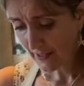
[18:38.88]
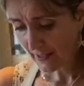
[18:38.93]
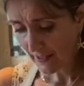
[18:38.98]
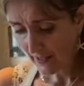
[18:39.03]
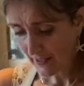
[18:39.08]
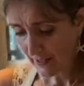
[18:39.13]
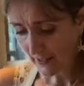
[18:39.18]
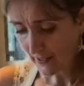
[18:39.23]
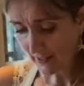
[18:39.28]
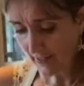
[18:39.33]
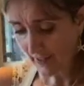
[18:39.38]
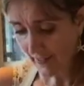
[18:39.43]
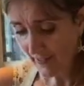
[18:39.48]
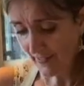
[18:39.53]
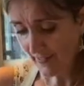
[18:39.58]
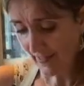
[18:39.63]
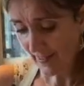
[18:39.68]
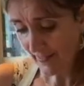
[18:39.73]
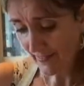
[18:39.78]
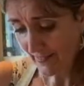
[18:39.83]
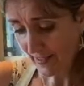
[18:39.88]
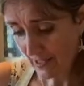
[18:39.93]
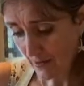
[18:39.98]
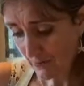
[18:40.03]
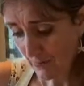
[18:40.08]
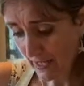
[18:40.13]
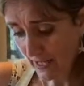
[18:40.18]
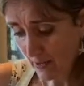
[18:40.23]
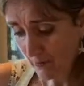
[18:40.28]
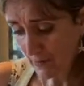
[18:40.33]
Now they say it's going to
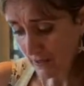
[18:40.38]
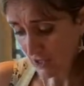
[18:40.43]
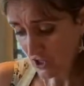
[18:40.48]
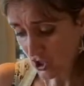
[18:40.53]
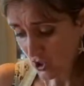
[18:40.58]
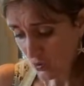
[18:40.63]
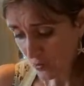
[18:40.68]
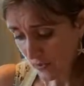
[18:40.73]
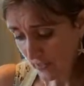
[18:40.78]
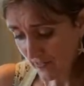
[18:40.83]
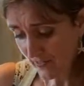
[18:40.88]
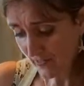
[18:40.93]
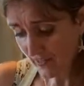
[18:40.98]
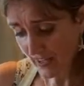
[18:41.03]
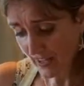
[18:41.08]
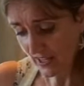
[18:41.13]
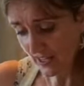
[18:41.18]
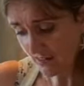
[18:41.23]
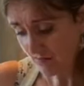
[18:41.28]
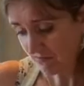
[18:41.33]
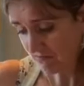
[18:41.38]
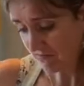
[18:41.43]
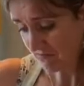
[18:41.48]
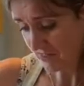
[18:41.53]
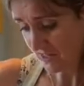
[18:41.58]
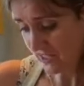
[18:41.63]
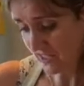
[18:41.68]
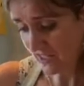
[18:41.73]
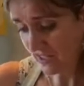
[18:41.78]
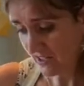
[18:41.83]
make about 20.
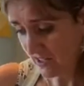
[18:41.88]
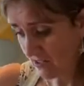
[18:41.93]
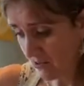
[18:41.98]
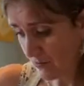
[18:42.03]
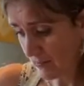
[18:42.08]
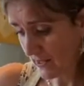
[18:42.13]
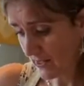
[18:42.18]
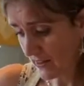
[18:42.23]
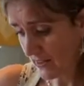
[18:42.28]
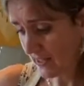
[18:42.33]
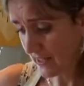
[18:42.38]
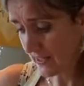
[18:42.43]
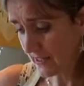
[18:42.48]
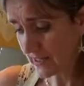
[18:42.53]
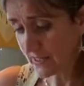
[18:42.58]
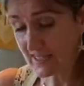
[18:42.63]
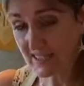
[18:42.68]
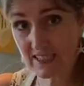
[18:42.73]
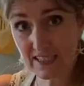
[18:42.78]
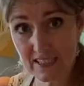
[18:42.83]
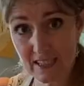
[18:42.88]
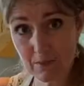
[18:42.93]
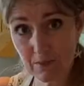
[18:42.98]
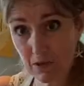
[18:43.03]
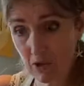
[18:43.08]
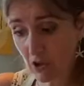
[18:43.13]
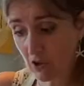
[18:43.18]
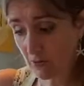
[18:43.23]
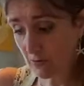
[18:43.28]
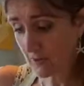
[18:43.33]
I don't know about that. It doesn't seem a
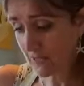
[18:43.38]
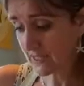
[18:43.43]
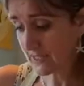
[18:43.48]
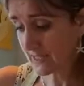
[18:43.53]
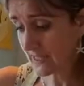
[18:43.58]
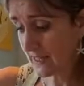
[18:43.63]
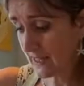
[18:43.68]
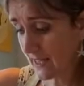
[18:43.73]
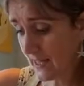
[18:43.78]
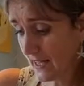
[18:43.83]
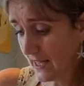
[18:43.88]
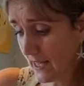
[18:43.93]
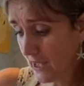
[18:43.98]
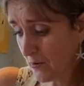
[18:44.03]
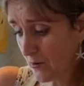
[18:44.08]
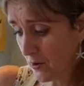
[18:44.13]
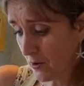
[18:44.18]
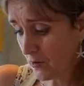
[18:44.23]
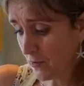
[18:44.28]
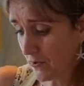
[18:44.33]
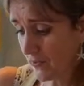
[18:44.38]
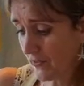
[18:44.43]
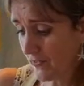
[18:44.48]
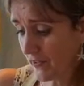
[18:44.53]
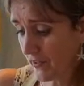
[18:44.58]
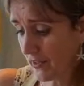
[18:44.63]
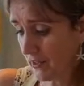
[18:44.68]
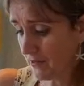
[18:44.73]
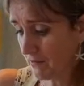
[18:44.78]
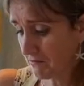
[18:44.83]
lot of mix in there, but we'll
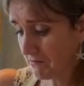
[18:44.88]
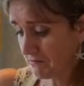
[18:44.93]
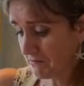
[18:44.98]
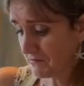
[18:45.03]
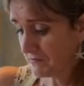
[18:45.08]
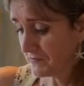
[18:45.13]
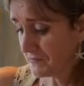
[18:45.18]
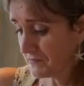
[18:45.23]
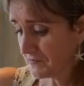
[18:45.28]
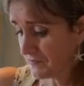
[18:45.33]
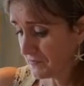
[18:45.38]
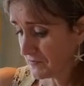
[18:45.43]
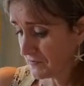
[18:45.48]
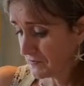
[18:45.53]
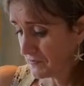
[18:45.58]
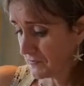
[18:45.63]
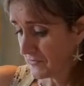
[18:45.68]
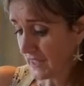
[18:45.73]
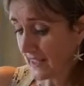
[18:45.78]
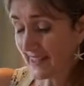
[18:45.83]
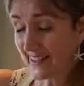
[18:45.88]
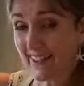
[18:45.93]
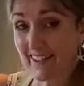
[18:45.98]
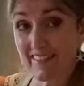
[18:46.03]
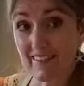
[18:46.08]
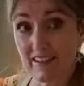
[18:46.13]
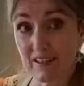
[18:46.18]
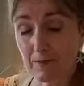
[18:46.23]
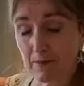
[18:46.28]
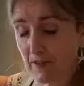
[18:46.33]
see. I guess
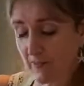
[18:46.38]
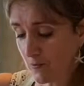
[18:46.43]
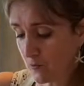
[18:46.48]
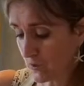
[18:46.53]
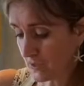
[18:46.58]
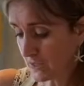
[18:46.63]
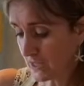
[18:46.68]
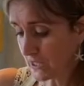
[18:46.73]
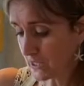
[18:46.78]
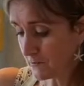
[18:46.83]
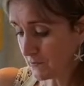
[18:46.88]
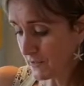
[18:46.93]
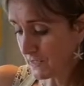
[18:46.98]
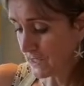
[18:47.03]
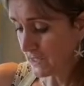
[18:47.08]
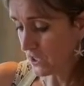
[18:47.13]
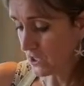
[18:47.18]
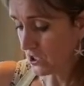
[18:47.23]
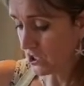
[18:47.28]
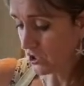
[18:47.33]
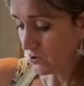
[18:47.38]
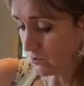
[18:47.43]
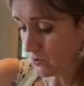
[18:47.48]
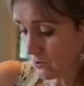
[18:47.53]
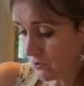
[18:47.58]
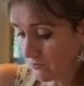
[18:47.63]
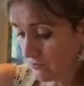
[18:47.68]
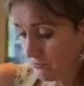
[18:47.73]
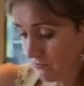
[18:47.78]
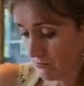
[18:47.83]
it depends what size biscuits you
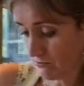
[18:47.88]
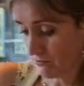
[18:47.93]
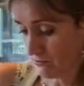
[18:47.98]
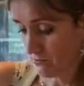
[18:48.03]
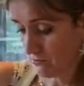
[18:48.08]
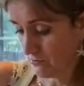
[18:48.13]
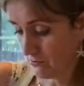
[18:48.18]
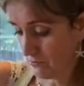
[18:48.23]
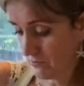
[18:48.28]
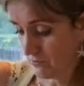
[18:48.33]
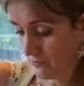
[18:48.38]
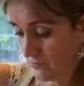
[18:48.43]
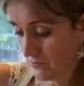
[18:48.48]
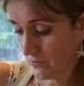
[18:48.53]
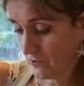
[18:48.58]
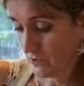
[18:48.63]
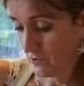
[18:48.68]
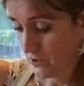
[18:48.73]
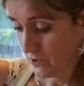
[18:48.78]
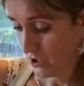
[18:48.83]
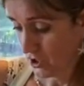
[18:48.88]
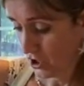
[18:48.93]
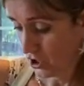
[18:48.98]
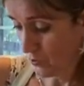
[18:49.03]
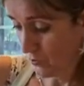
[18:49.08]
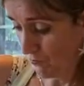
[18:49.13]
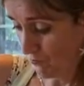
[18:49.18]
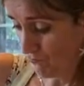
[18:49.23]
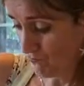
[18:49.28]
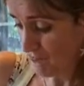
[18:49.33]
want. Do you
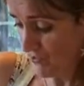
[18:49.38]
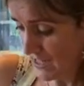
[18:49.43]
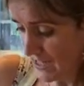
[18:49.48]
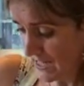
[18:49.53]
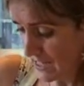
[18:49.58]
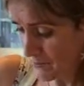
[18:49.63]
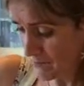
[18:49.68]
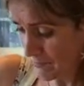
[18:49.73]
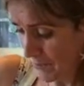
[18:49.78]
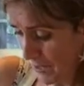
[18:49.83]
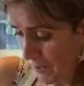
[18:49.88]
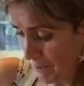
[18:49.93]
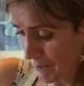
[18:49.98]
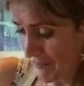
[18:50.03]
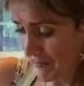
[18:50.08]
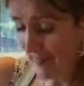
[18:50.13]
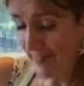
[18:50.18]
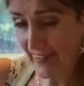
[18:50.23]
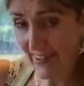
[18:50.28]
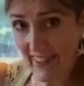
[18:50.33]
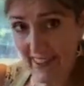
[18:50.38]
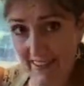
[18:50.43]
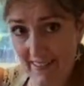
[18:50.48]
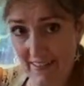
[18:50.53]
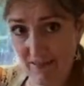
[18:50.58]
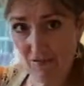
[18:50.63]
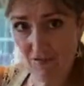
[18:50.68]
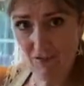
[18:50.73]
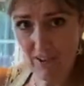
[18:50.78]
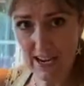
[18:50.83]
want really big biscuits?